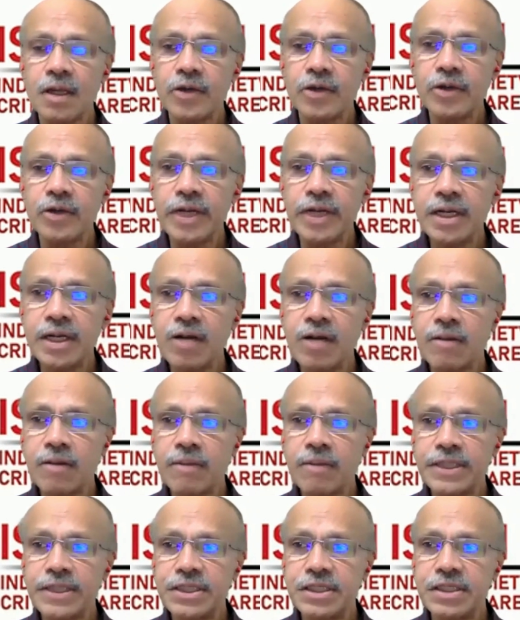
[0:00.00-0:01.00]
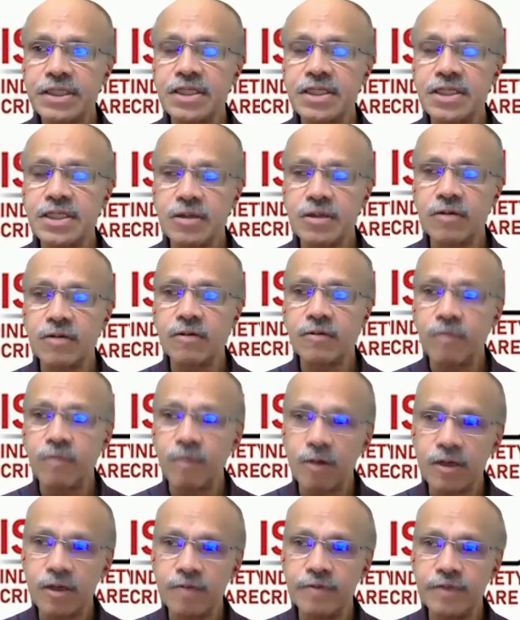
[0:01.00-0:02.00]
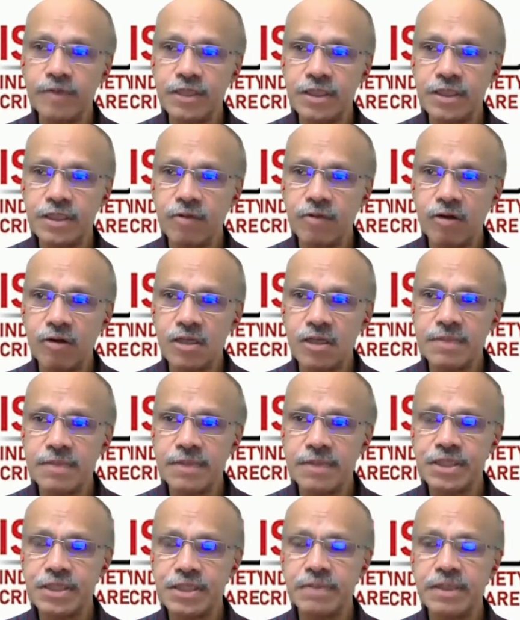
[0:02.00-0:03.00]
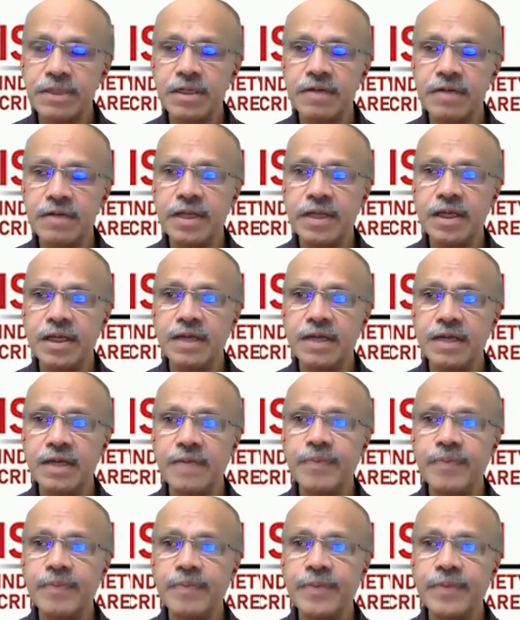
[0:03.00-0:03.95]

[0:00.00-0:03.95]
You need not measure the stroke volume, which involves measurement of the